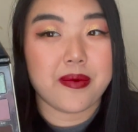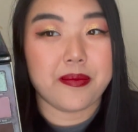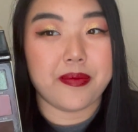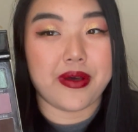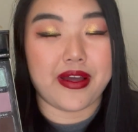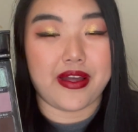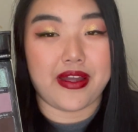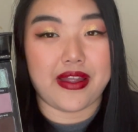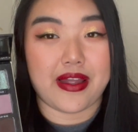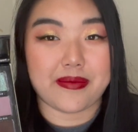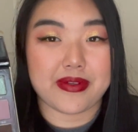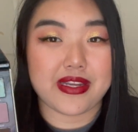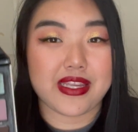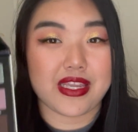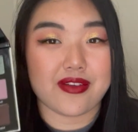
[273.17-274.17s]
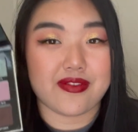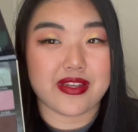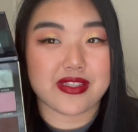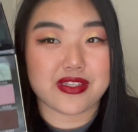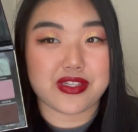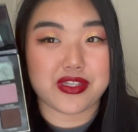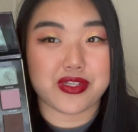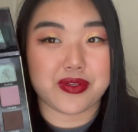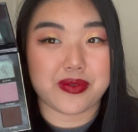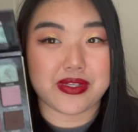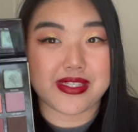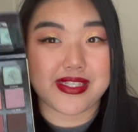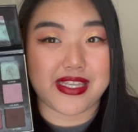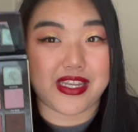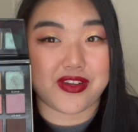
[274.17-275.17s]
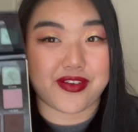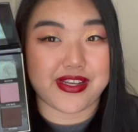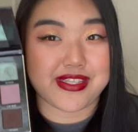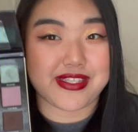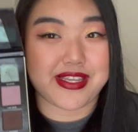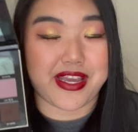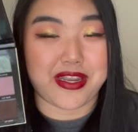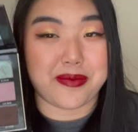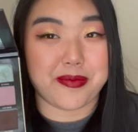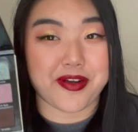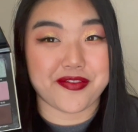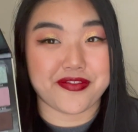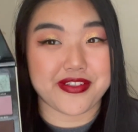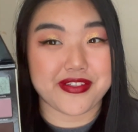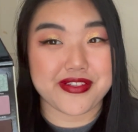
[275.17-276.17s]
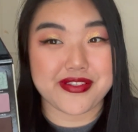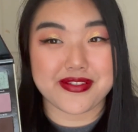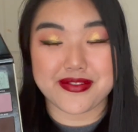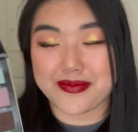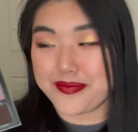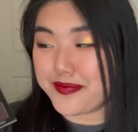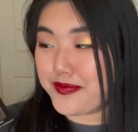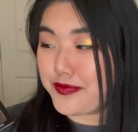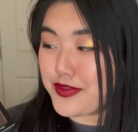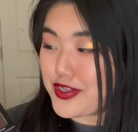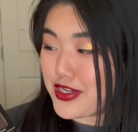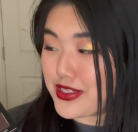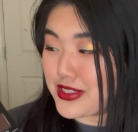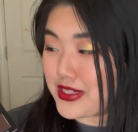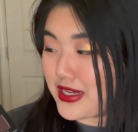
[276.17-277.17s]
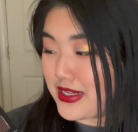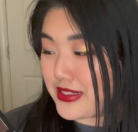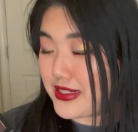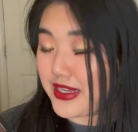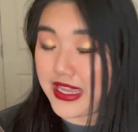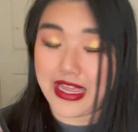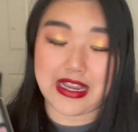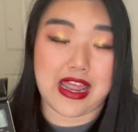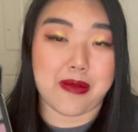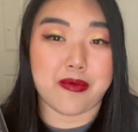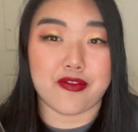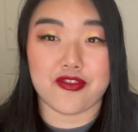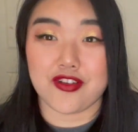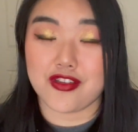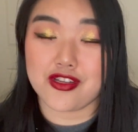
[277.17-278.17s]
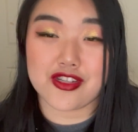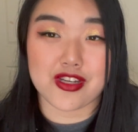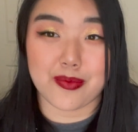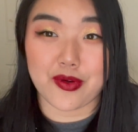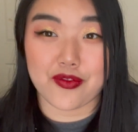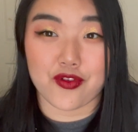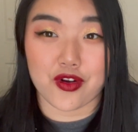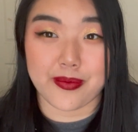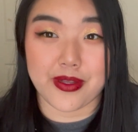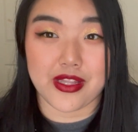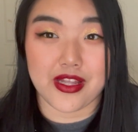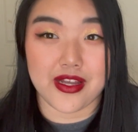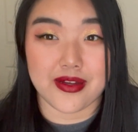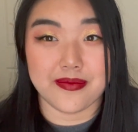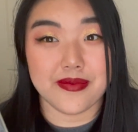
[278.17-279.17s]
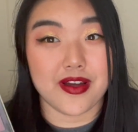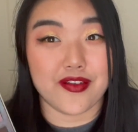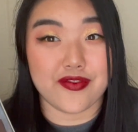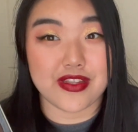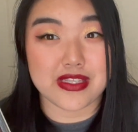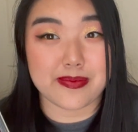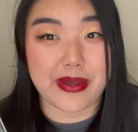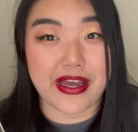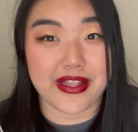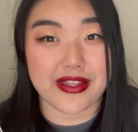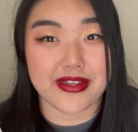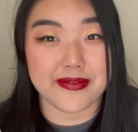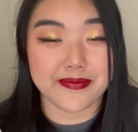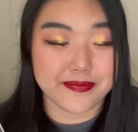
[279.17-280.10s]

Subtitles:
But I'm gonna give it to Sydney Grace Tiny Marvels just because, again, I prefer the shimmer formula of this palette.